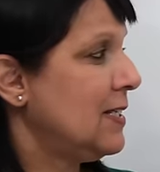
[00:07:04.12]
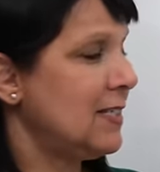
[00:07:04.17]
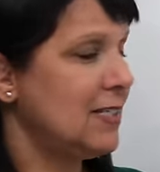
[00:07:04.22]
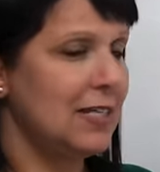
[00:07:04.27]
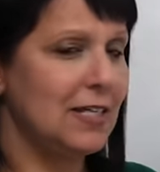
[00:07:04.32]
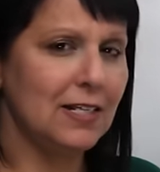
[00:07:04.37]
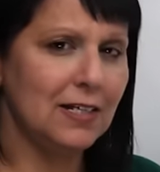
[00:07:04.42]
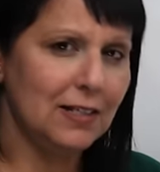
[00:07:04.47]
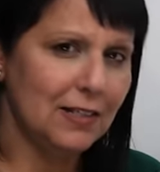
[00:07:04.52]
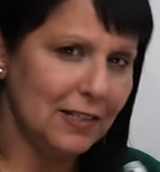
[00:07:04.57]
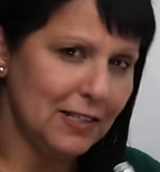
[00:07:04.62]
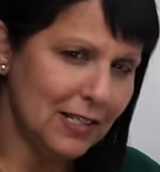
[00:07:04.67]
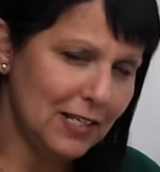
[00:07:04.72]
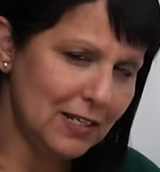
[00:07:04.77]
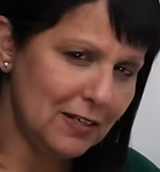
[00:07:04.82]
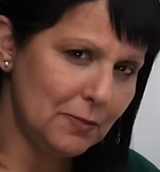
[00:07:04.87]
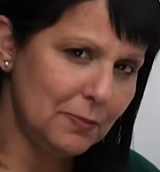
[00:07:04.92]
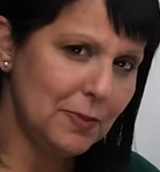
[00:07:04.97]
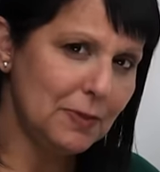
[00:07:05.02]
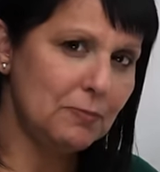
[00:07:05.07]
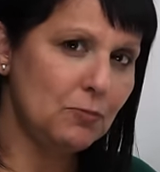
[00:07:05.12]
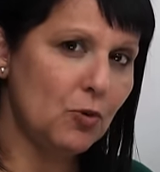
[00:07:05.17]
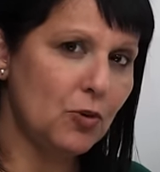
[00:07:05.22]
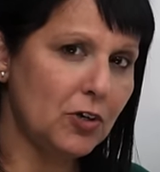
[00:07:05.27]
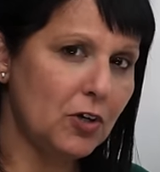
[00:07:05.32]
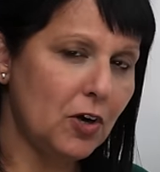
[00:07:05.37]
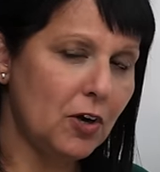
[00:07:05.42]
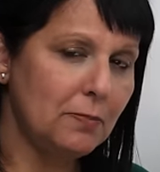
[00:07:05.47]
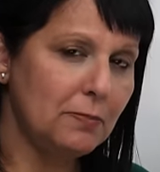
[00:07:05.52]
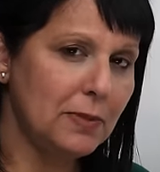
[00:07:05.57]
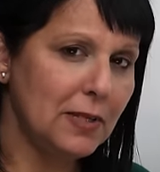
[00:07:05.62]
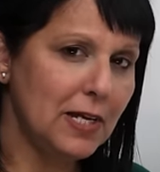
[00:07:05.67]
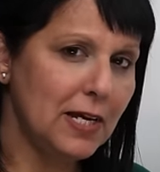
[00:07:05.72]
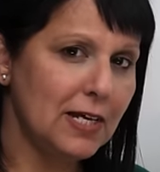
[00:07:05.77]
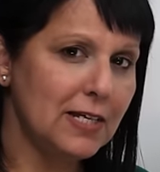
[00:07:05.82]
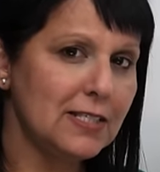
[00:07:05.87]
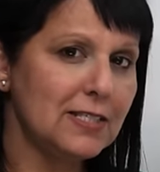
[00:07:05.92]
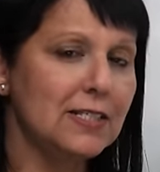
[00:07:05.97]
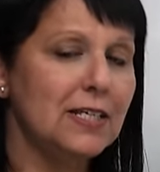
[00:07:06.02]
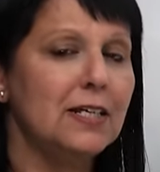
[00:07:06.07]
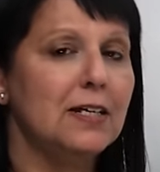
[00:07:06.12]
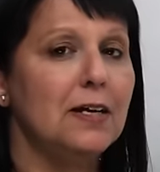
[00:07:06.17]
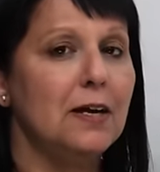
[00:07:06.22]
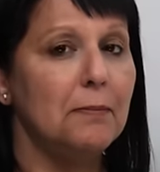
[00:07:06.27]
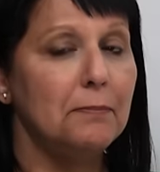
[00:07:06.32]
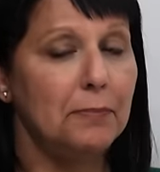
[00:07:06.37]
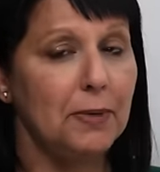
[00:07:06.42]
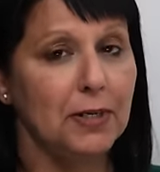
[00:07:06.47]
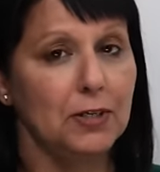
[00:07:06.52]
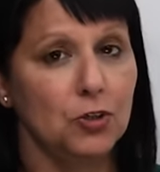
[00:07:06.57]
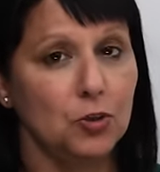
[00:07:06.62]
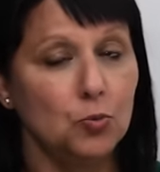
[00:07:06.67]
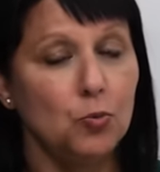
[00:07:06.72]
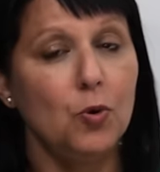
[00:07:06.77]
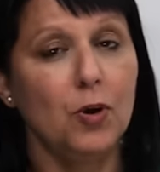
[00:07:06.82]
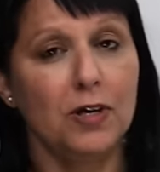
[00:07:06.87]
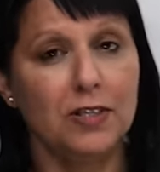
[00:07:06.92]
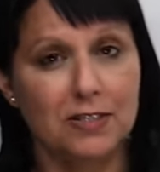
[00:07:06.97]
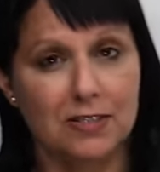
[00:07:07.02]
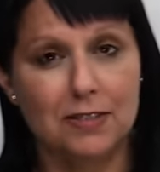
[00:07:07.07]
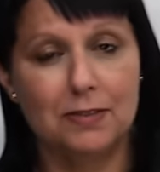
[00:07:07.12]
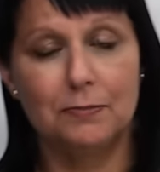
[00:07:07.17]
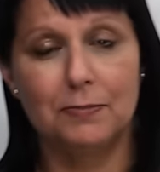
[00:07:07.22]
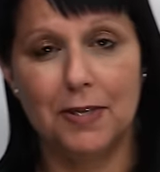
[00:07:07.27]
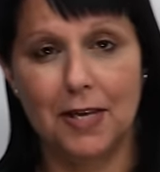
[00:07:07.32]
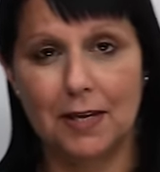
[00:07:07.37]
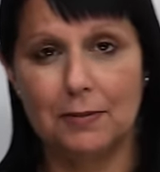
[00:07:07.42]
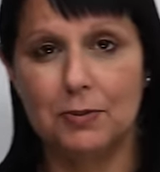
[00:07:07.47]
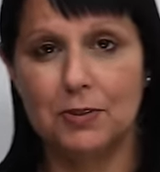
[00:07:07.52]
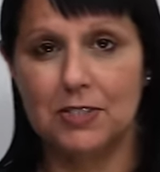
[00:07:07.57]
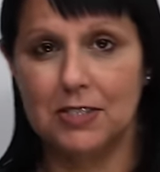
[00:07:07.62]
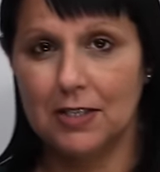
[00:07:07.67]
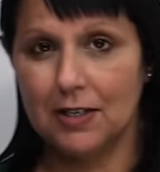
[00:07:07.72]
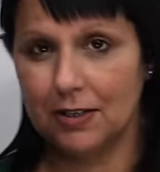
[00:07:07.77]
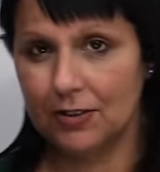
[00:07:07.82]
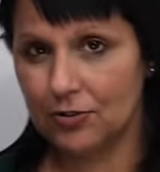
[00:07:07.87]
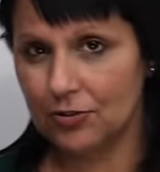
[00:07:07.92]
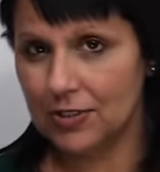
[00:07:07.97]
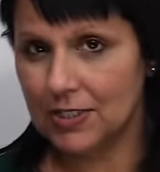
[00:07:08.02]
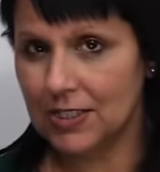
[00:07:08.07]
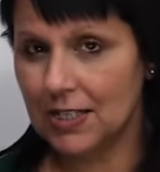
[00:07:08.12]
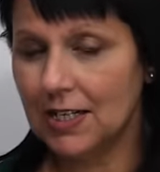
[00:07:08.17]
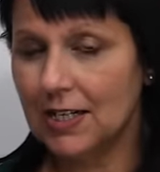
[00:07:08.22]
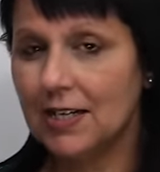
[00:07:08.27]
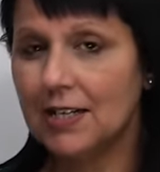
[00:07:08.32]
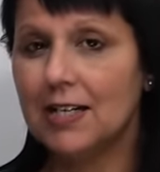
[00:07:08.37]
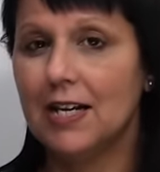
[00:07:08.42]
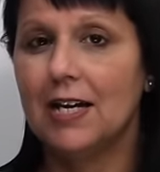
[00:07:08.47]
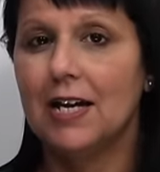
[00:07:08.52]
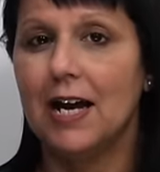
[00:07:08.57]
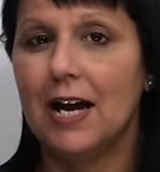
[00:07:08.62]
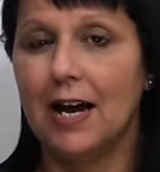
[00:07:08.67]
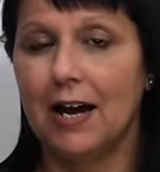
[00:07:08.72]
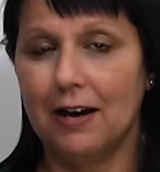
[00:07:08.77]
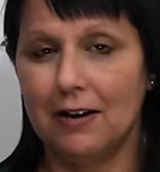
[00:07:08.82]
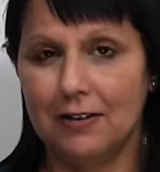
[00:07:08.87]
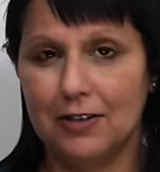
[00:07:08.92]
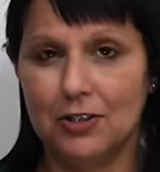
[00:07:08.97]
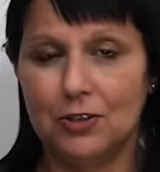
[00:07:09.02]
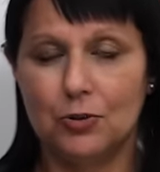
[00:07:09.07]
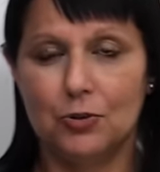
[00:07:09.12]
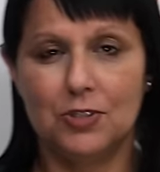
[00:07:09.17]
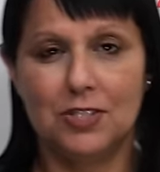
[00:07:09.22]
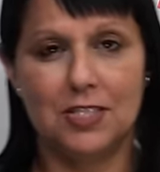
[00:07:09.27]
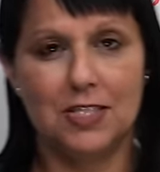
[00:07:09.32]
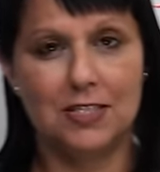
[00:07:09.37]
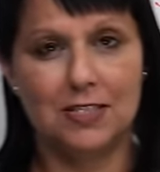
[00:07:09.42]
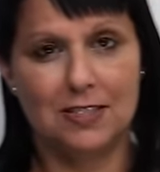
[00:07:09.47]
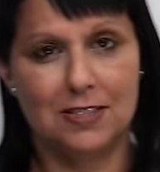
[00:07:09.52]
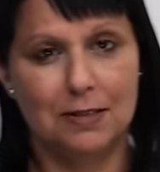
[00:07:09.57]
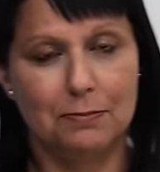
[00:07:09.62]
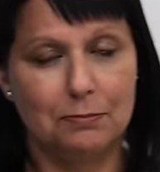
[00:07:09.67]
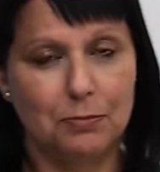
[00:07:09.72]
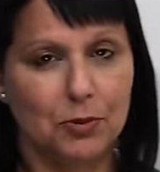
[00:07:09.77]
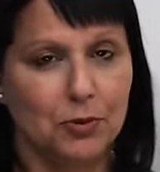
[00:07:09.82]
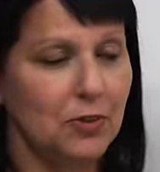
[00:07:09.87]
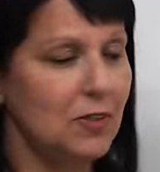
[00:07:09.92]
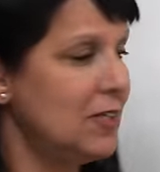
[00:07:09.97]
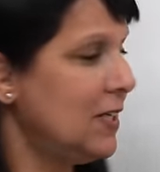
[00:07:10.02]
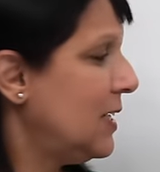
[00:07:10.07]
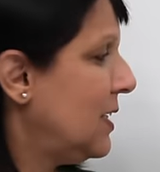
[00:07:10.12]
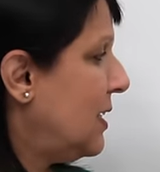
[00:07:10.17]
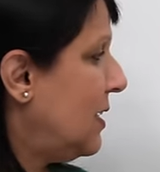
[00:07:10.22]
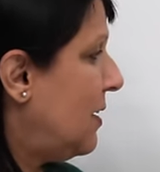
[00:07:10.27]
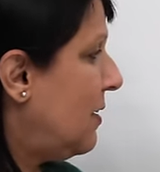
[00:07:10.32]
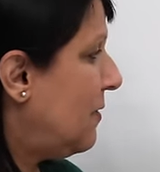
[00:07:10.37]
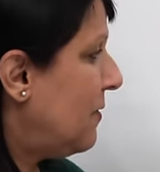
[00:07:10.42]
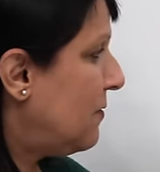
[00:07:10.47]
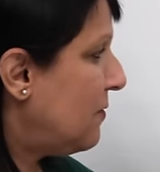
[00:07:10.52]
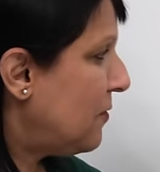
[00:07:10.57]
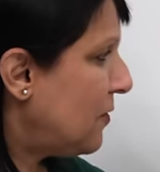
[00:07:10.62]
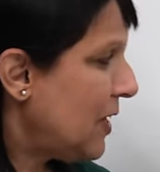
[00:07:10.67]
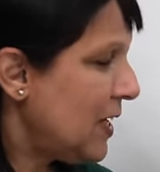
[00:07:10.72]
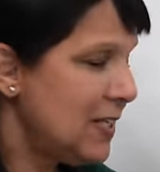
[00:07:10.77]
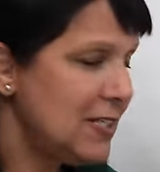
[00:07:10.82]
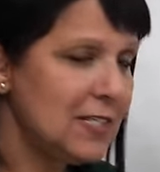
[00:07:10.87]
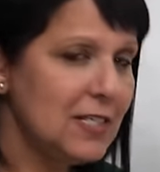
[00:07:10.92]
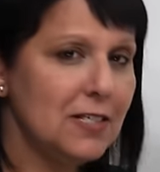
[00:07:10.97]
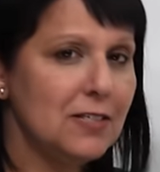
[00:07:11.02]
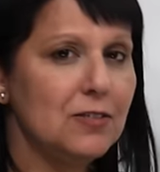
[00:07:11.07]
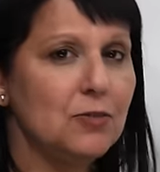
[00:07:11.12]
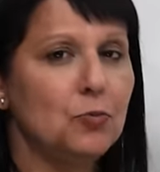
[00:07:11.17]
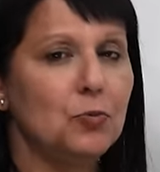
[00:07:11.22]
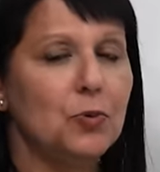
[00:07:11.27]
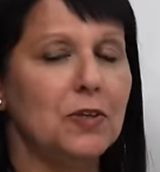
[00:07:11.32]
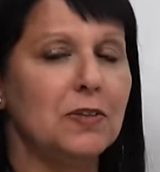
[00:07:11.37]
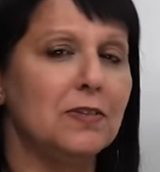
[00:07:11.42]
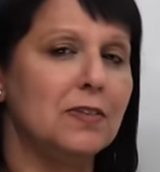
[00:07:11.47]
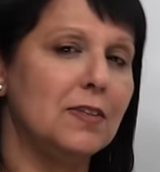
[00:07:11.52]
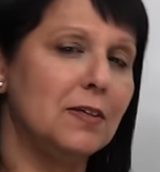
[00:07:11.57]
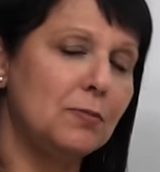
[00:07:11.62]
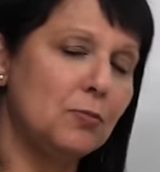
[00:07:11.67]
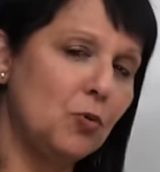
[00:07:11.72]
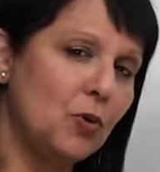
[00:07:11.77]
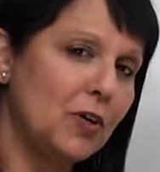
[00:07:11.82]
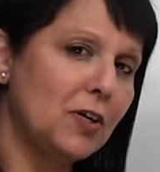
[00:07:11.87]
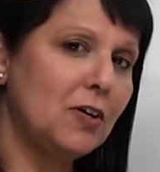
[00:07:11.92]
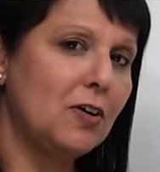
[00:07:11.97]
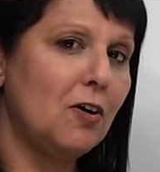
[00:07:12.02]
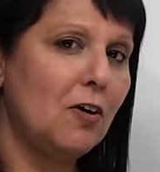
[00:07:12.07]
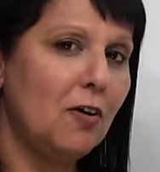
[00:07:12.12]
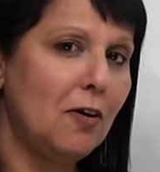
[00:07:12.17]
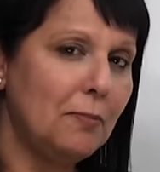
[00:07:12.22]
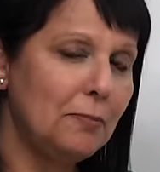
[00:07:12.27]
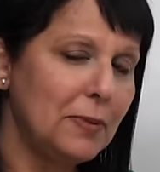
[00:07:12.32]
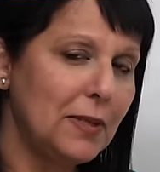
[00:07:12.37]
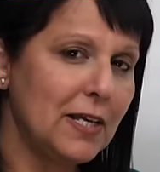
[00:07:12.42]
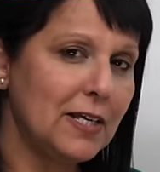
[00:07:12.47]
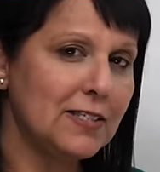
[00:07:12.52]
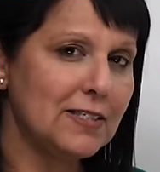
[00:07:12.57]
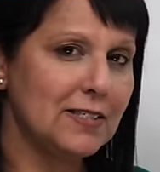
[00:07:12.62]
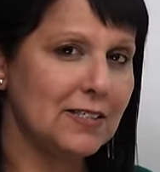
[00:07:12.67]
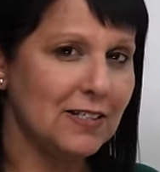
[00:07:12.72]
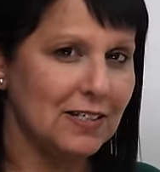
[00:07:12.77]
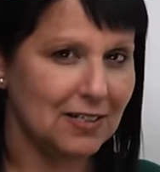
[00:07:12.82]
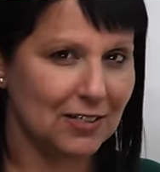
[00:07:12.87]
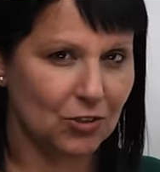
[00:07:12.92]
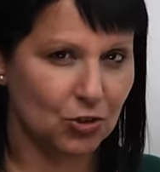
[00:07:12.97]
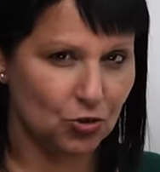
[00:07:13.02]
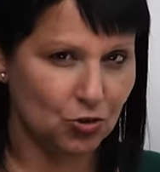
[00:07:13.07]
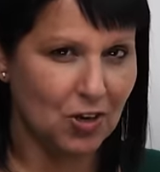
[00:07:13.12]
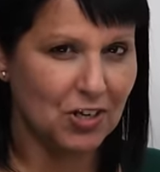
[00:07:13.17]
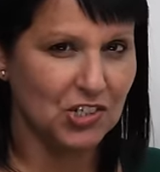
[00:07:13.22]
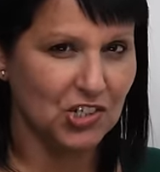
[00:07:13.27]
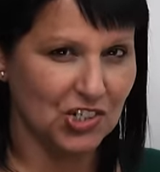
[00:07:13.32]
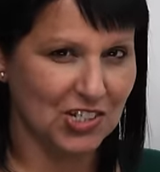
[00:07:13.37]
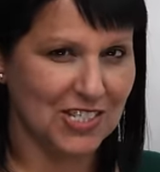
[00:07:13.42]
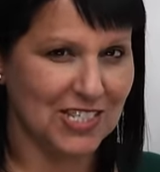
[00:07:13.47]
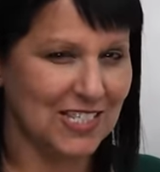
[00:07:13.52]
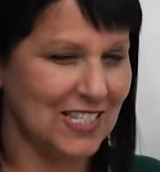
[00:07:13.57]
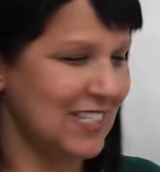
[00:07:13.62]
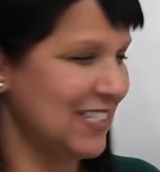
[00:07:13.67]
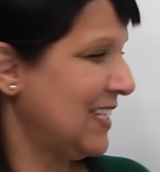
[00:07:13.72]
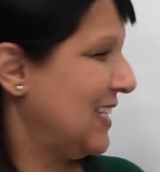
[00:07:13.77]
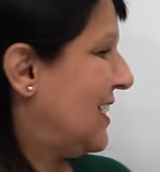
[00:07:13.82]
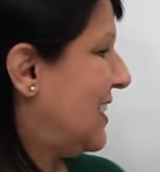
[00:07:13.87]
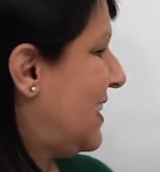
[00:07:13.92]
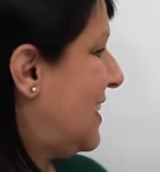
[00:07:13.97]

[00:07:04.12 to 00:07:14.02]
It's getting a little bit more complex, but you want to be able to understand how to use these simple phrases with the more complex constructions.